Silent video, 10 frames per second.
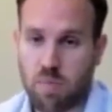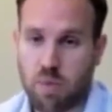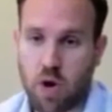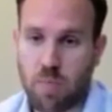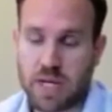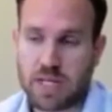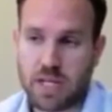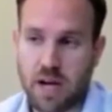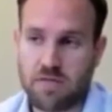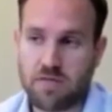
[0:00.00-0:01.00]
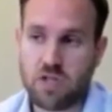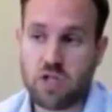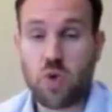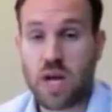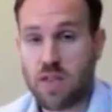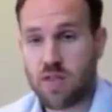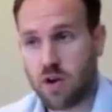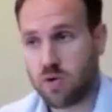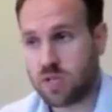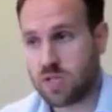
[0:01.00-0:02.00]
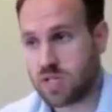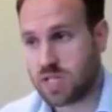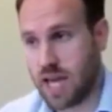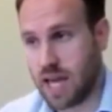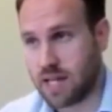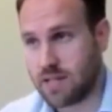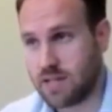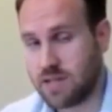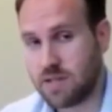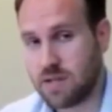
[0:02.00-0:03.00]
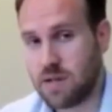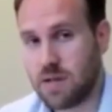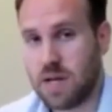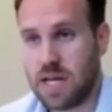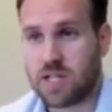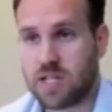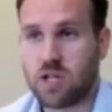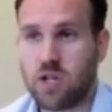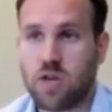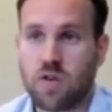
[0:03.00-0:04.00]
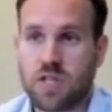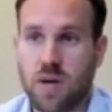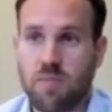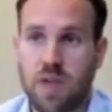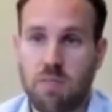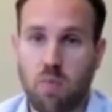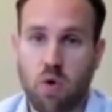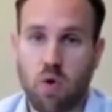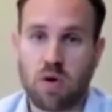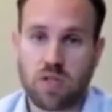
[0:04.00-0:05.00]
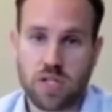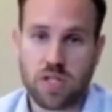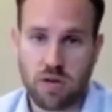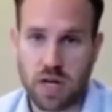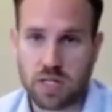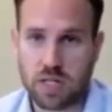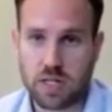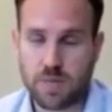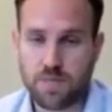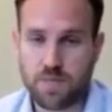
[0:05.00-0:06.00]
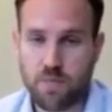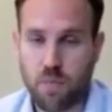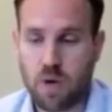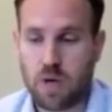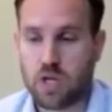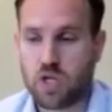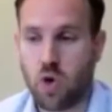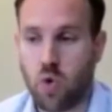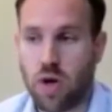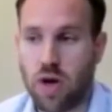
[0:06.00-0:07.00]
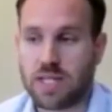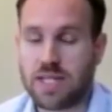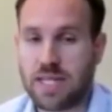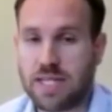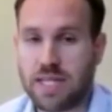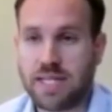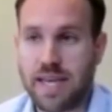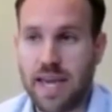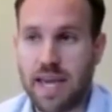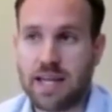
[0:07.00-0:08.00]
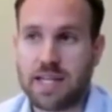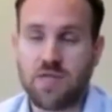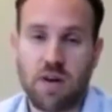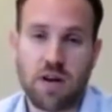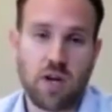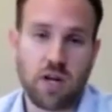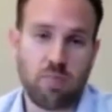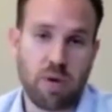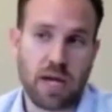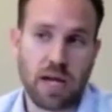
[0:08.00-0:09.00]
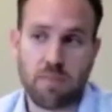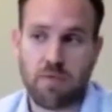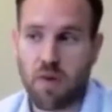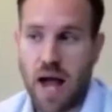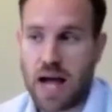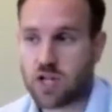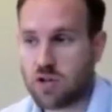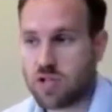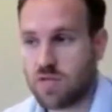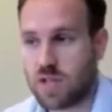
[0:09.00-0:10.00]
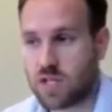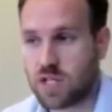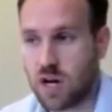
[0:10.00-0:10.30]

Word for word: The purpose of doing those scans is to look for something more serious. So a CT scan is very good at picking up fractures of the